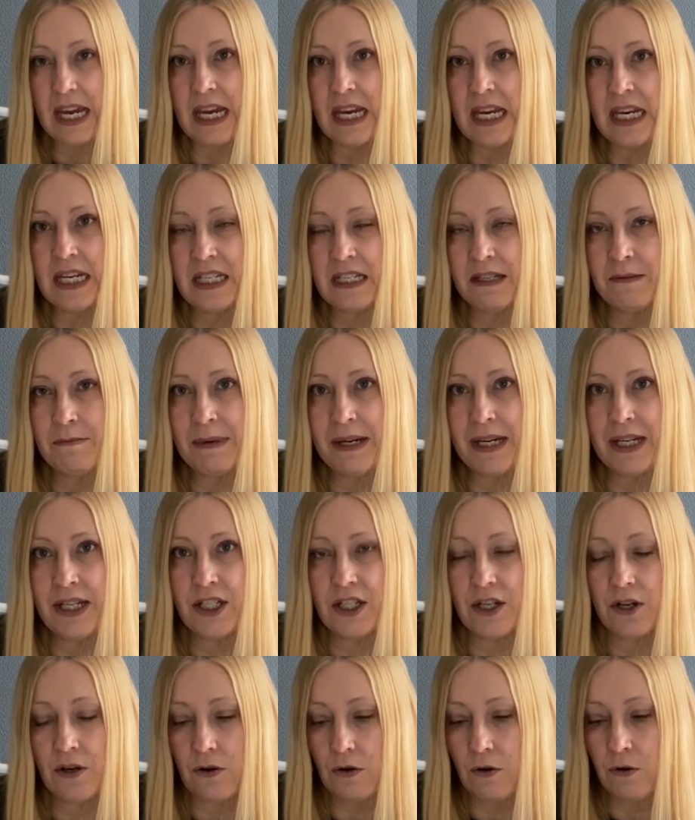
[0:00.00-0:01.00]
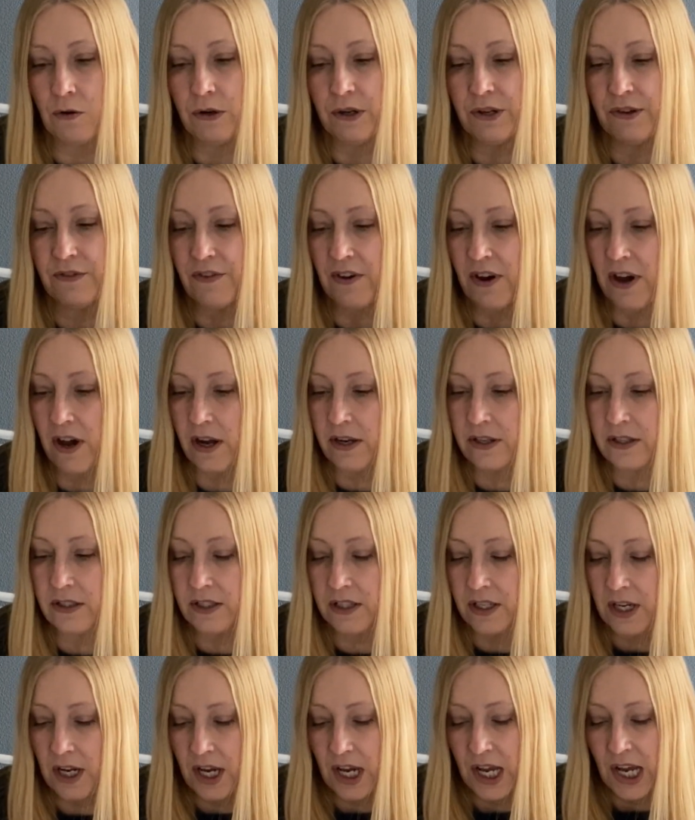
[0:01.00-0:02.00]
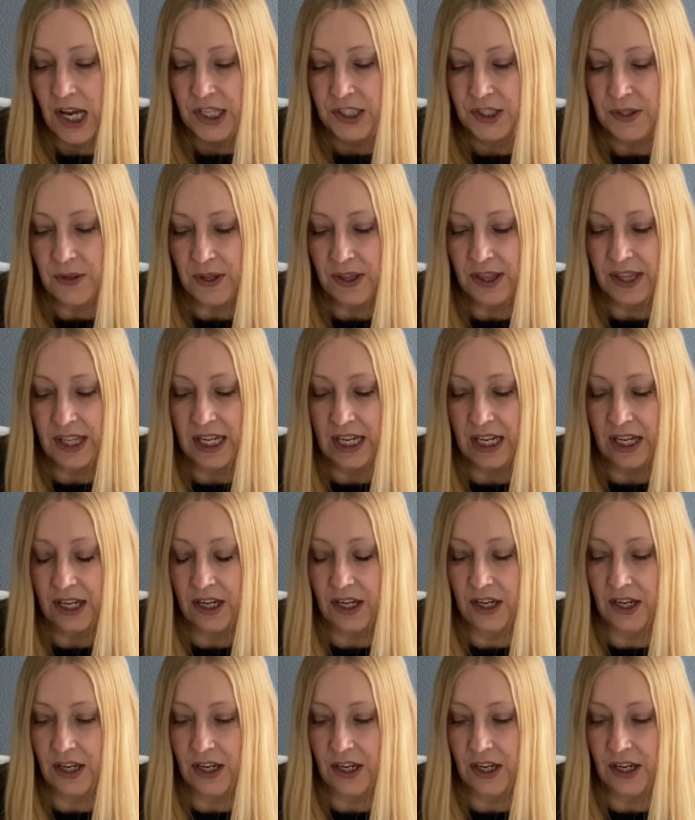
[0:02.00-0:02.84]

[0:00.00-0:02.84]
intermediate or advanced. So I think